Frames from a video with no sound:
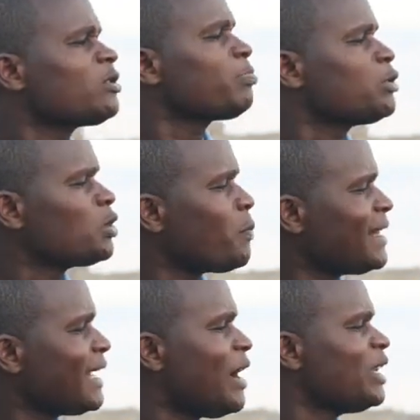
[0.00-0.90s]
to
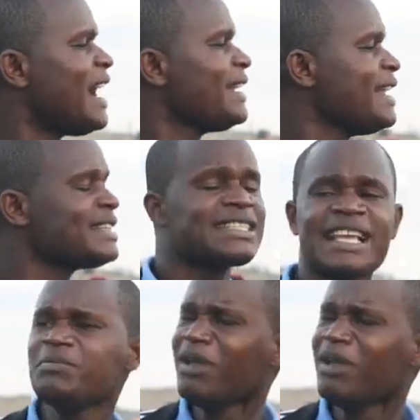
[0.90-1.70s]
spend around one hundred six